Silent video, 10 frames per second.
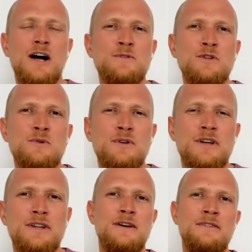
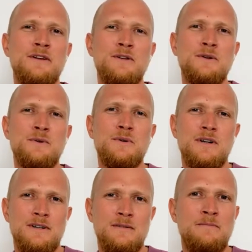Absolutely. And I think you